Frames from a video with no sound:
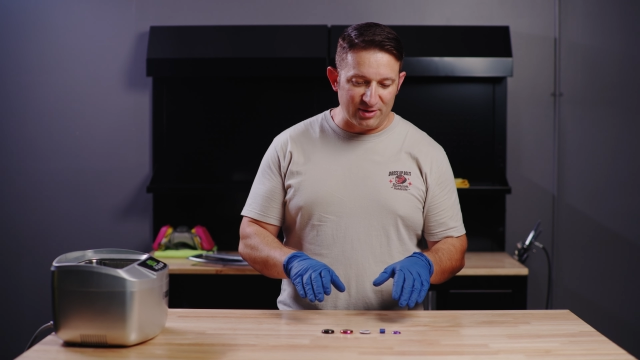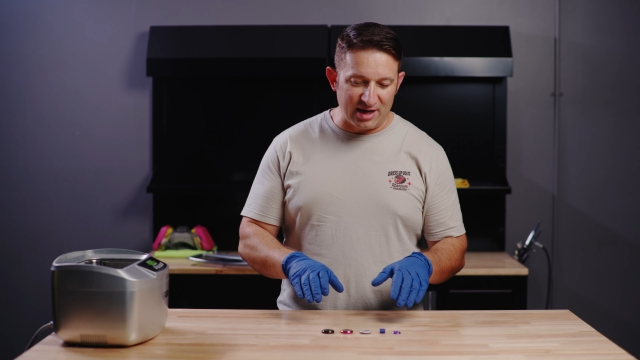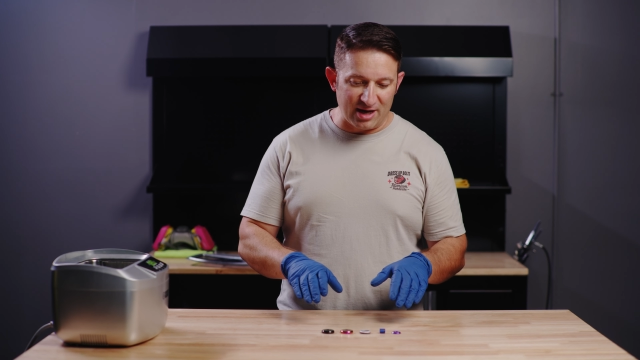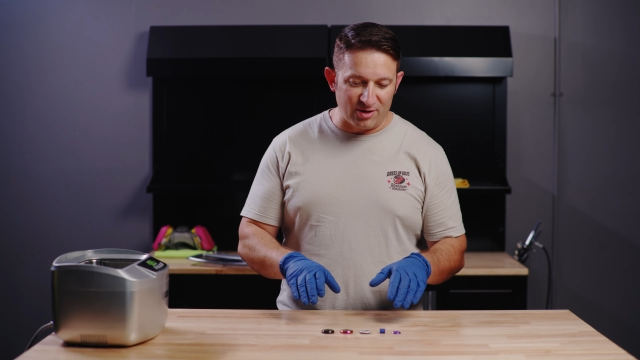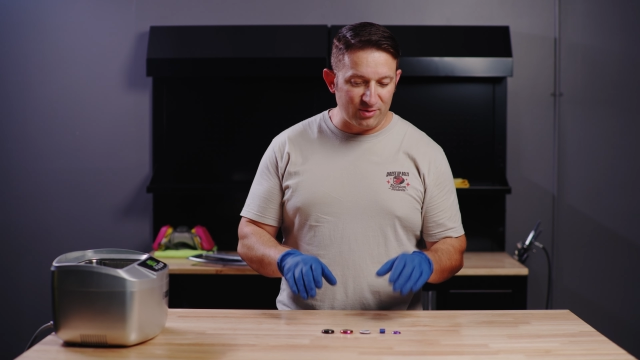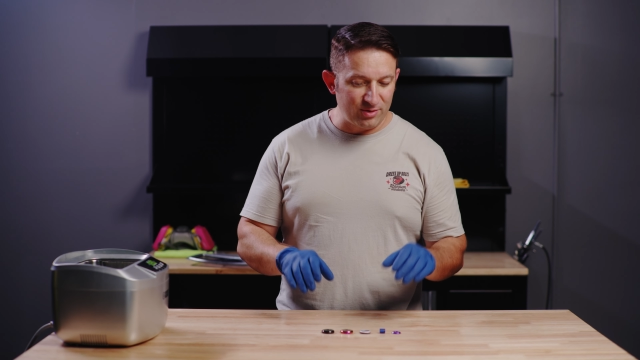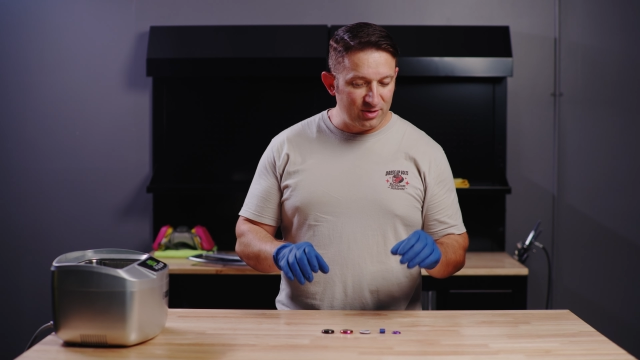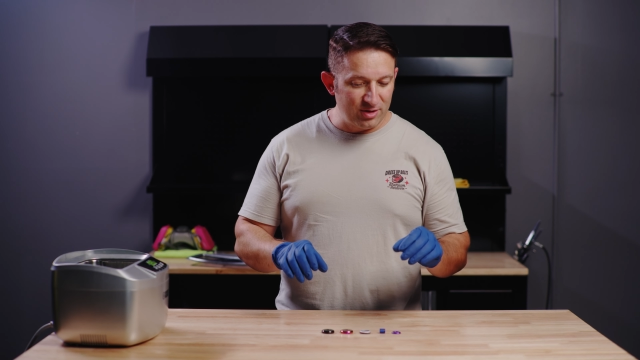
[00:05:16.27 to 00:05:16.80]

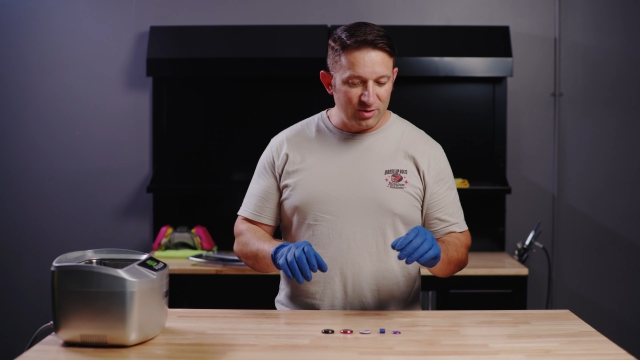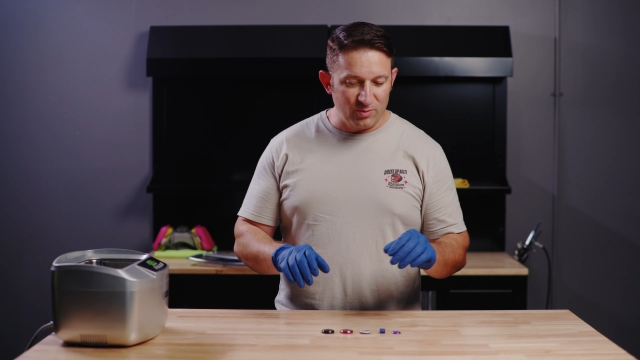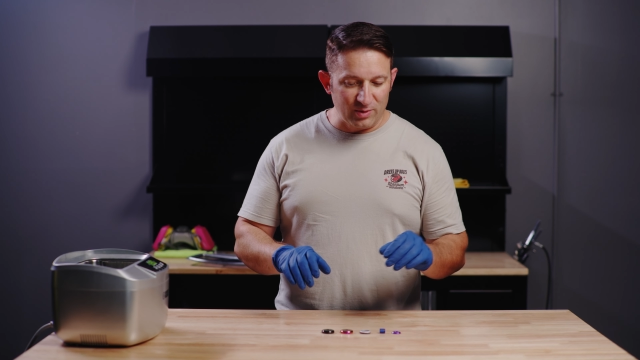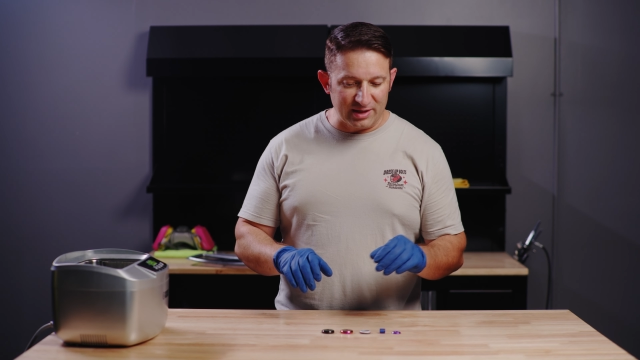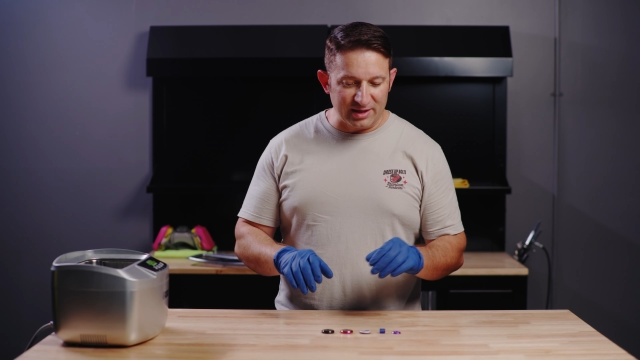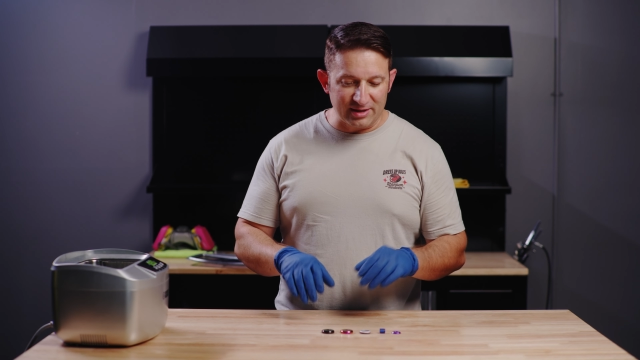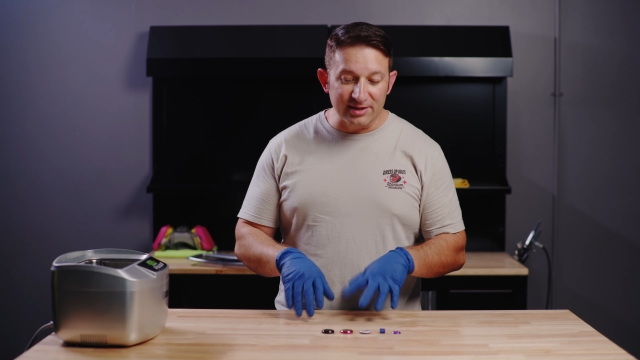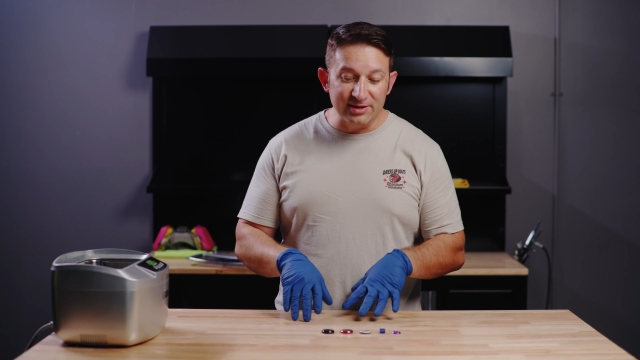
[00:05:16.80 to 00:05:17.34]
now, we
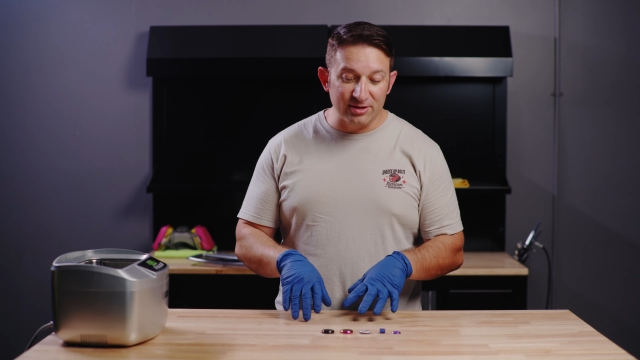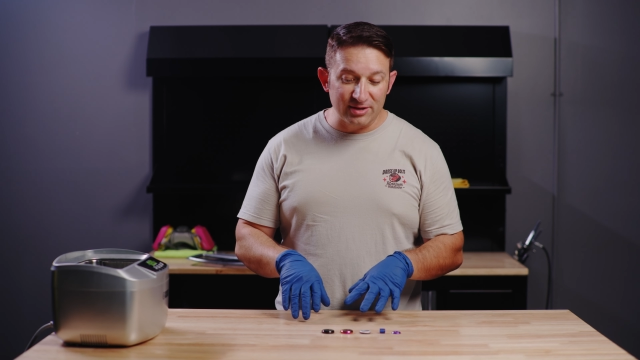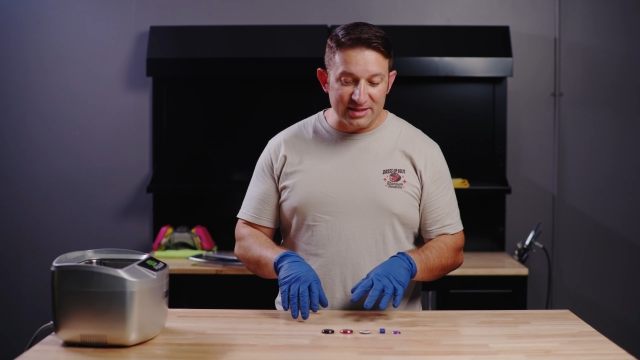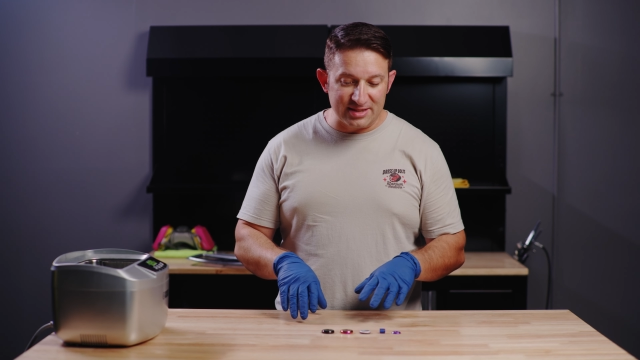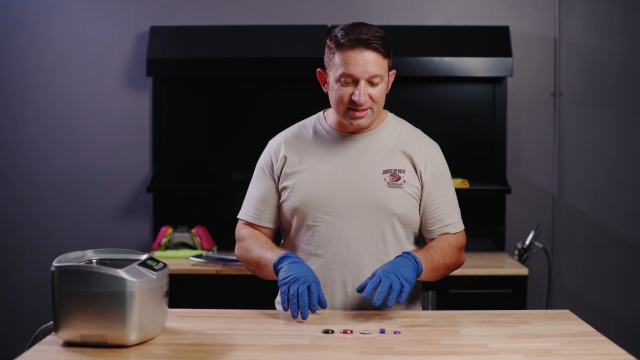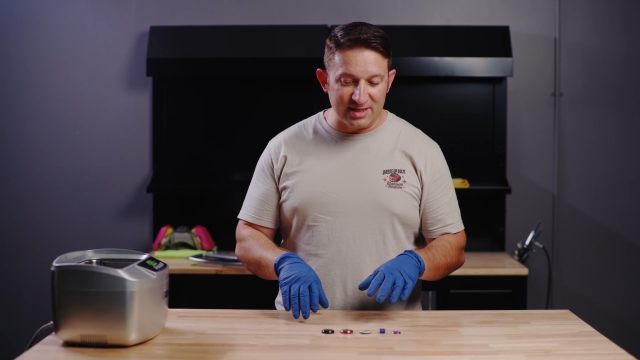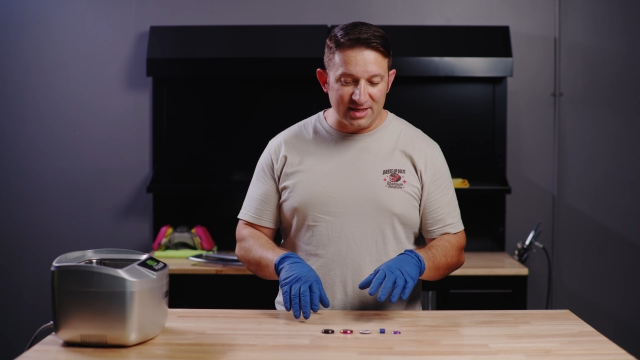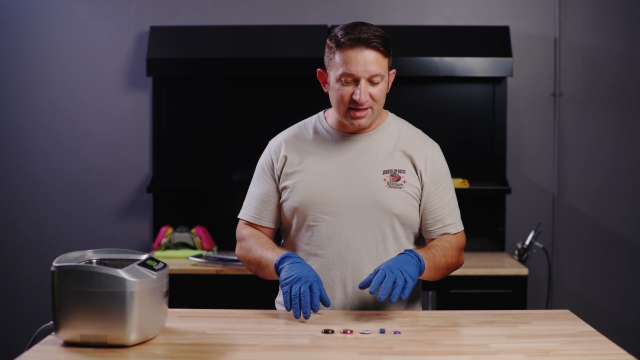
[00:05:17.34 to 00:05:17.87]
can clearly
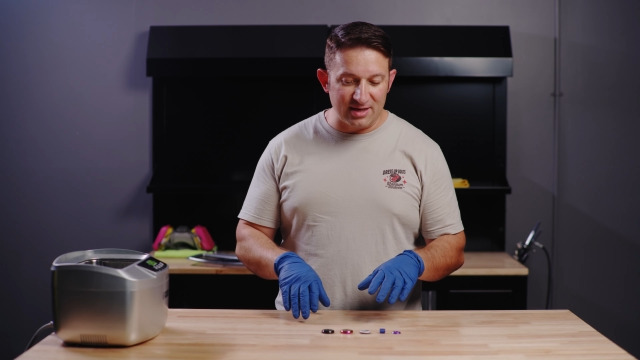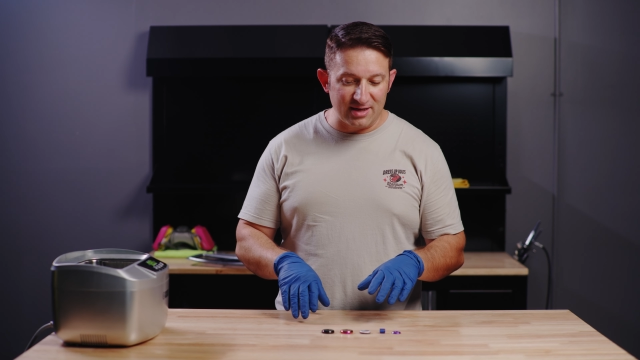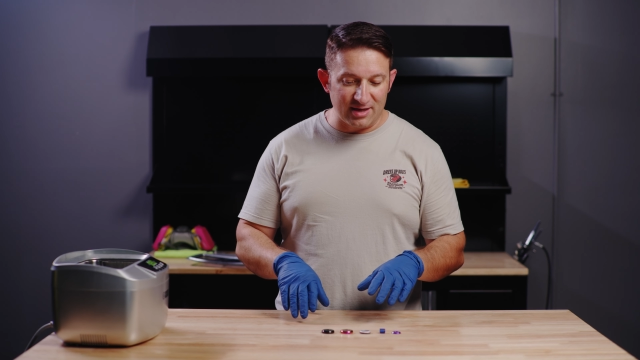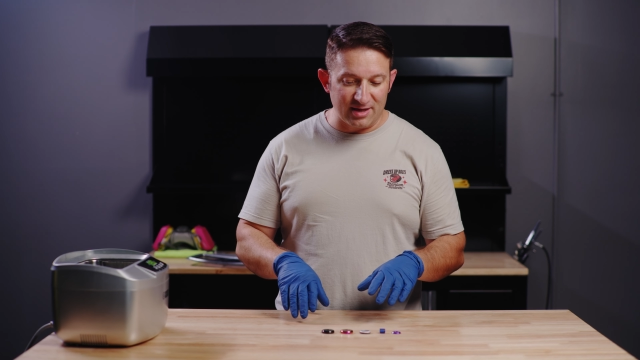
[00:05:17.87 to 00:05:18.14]
see